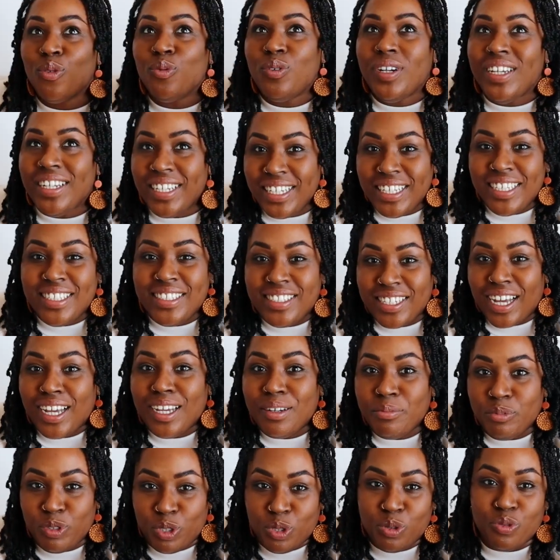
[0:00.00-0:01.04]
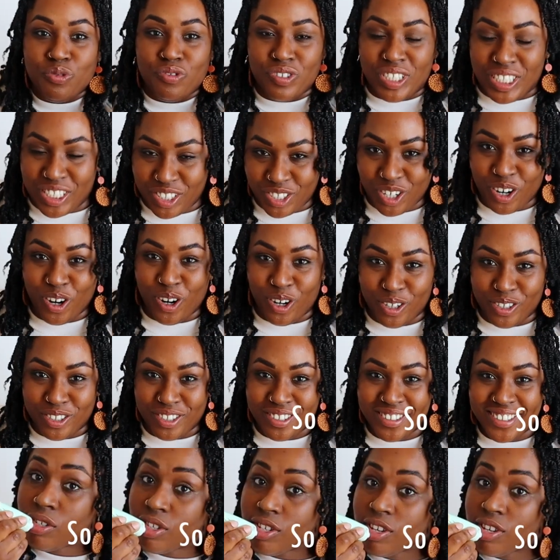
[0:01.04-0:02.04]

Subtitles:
we need time to recharge.